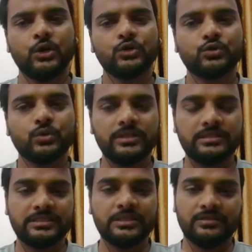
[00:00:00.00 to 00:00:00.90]
So
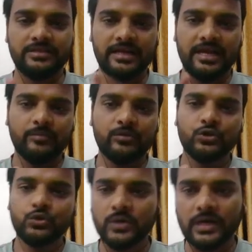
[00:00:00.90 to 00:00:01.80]
see, there can be
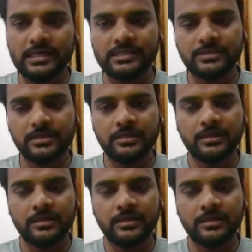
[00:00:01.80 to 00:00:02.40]
two conditions: